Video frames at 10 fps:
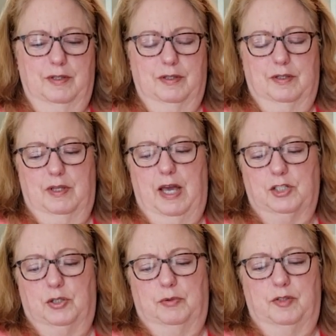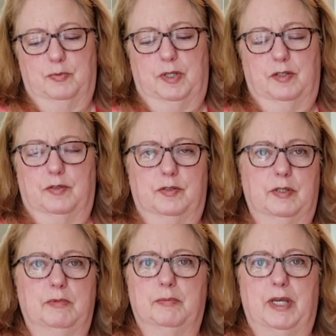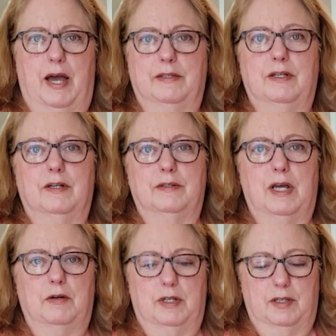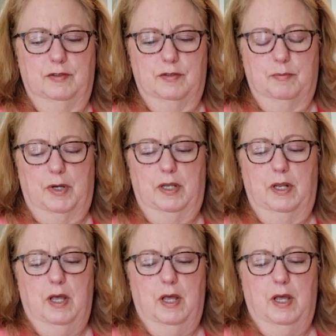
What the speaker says: The actual recipe doesn't seem to be on there nowadays, but